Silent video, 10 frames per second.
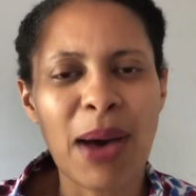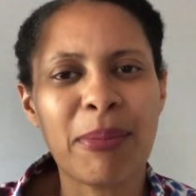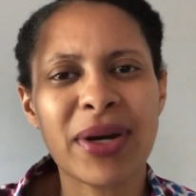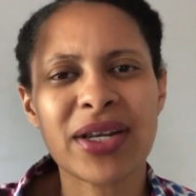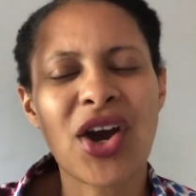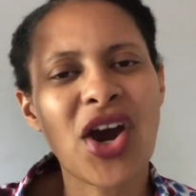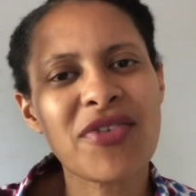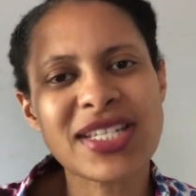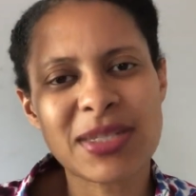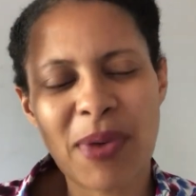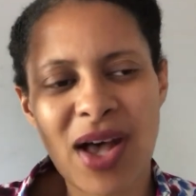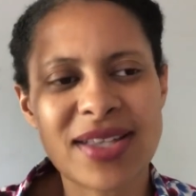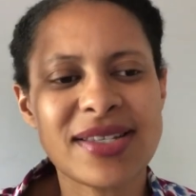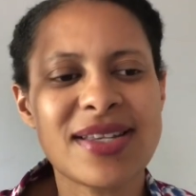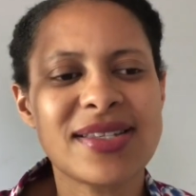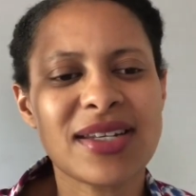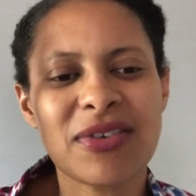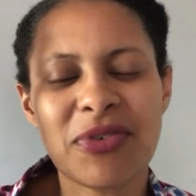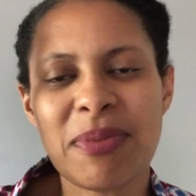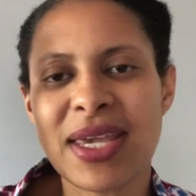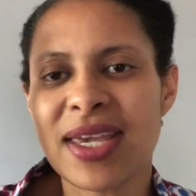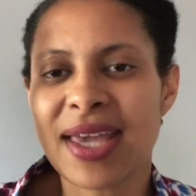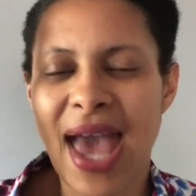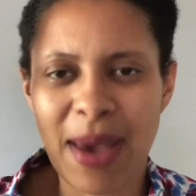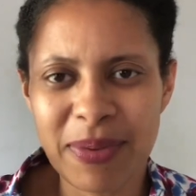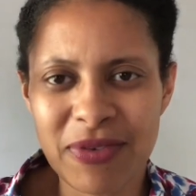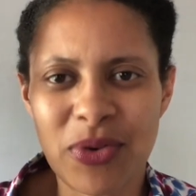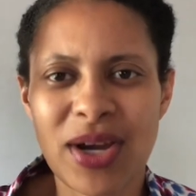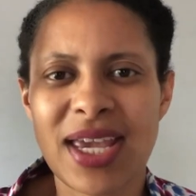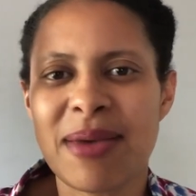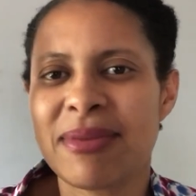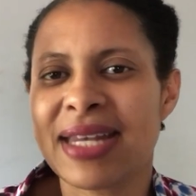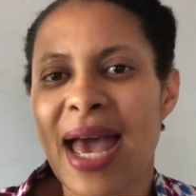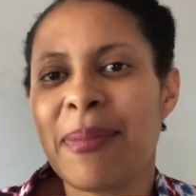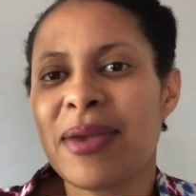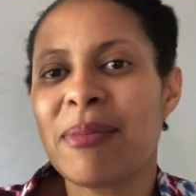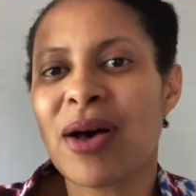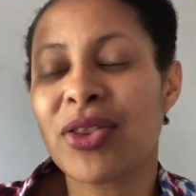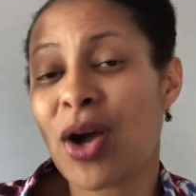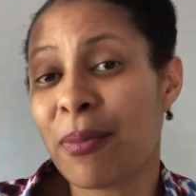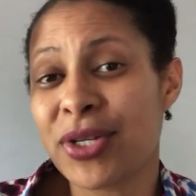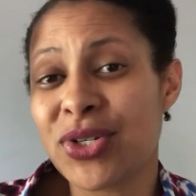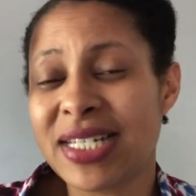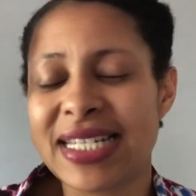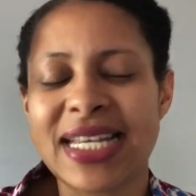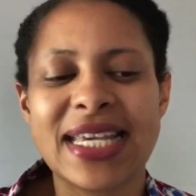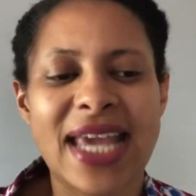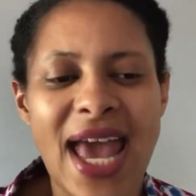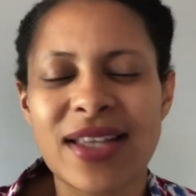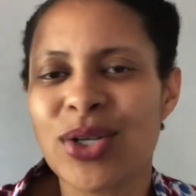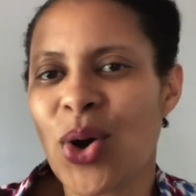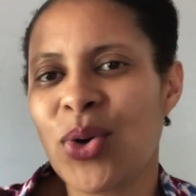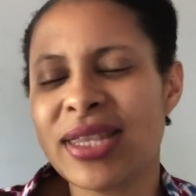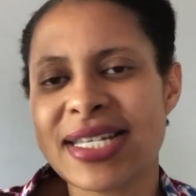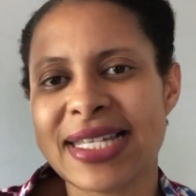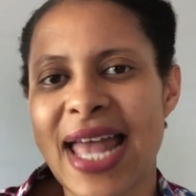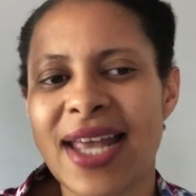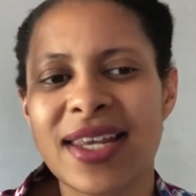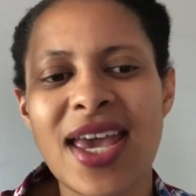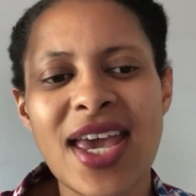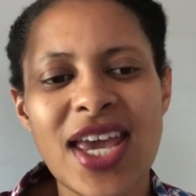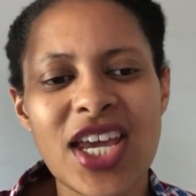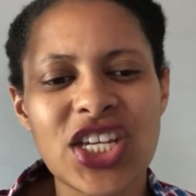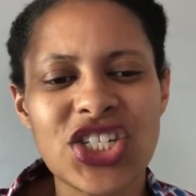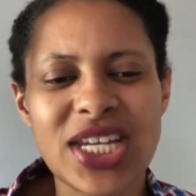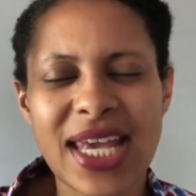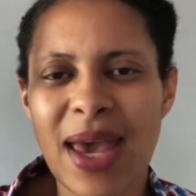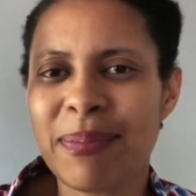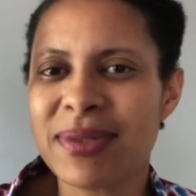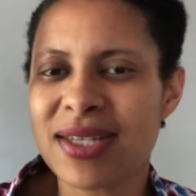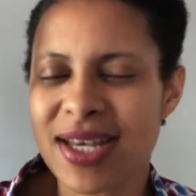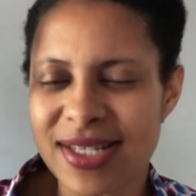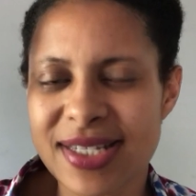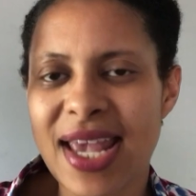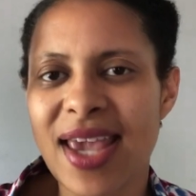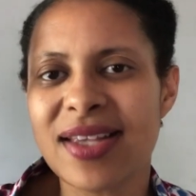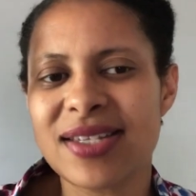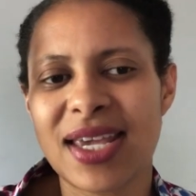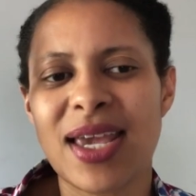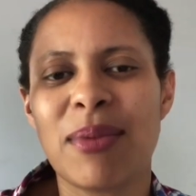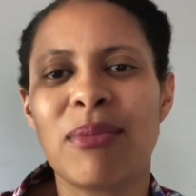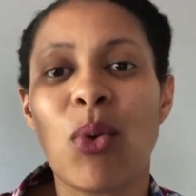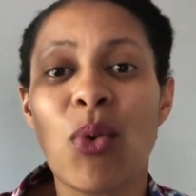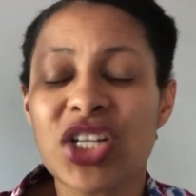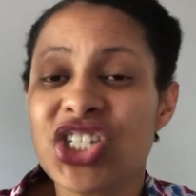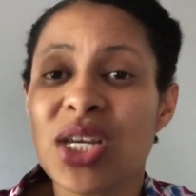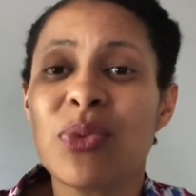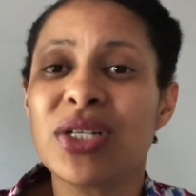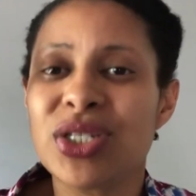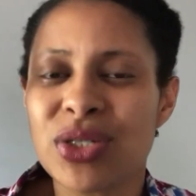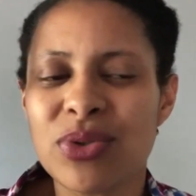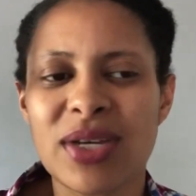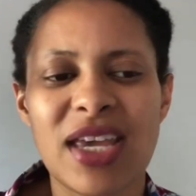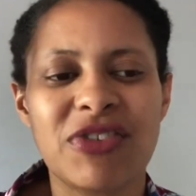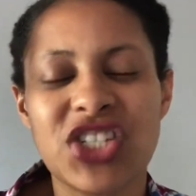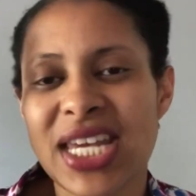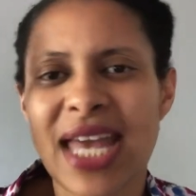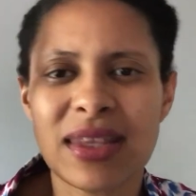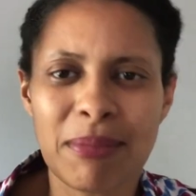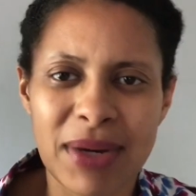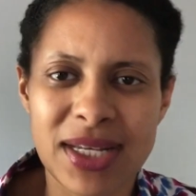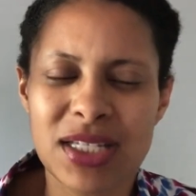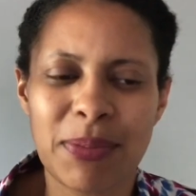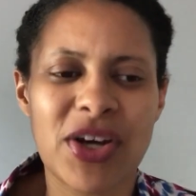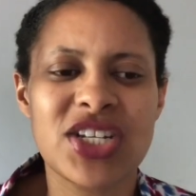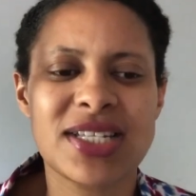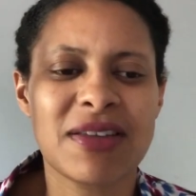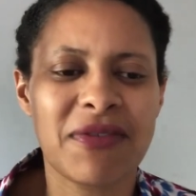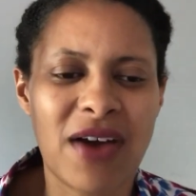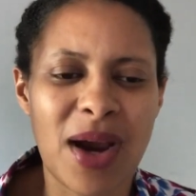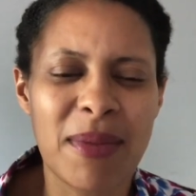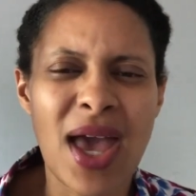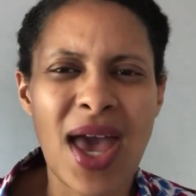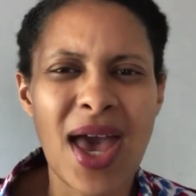But her response, instead of being happy for him and happy about the opportunity that he had to own this land, she kept saying to him what she would do if she had the money to purchase the farm,